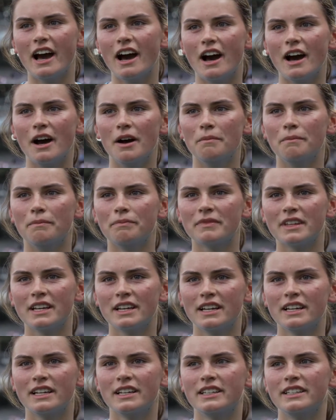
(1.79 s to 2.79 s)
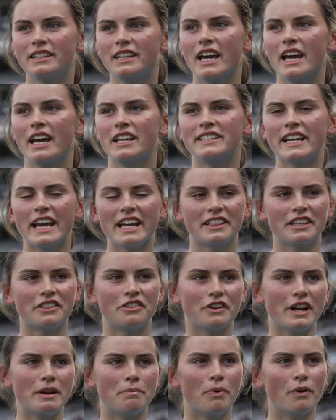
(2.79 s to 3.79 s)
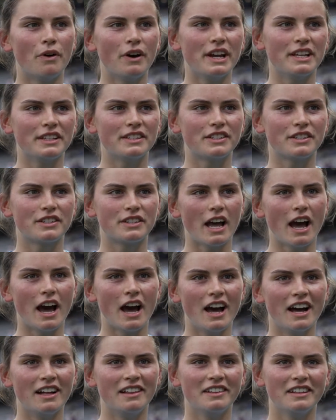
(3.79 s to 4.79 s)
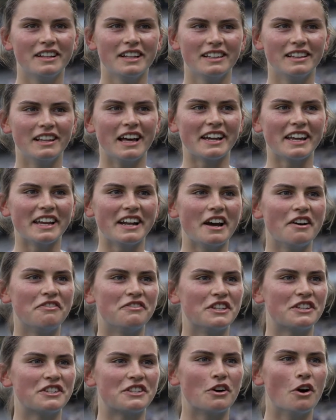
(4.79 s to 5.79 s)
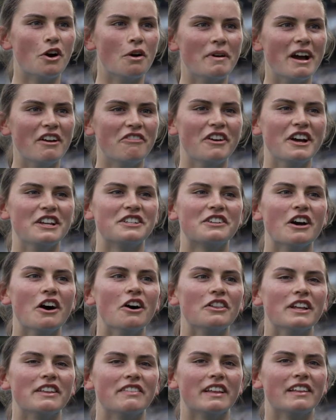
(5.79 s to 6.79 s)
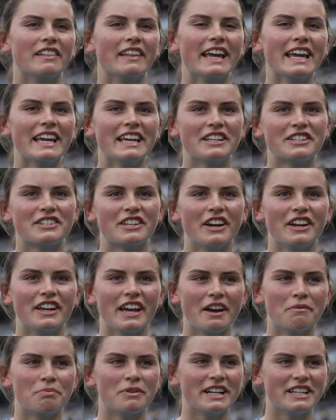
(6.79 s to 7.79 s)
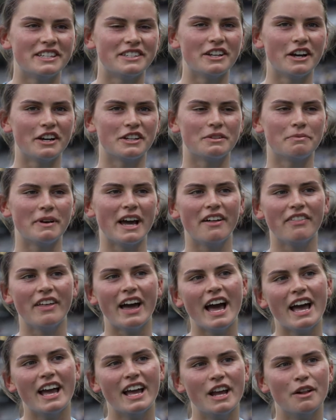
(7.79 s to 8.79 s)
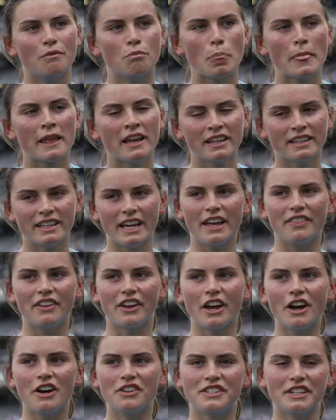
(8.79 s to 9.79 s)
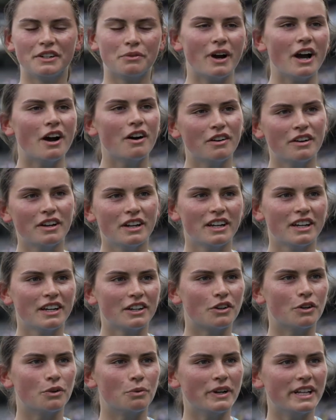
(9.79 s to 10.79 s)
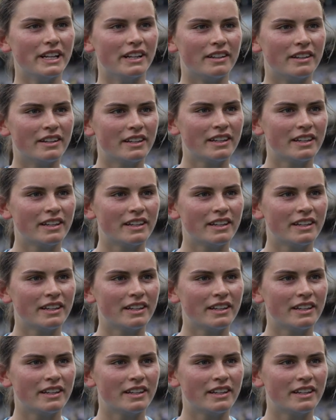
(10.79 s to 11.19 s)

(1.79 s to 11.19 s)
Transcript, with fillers: Um, yeah, take the three points. Uh, lucky enough to score my first goal in the league, so yeah, pretty stoked about that. And yeah, the girls did well. Good win.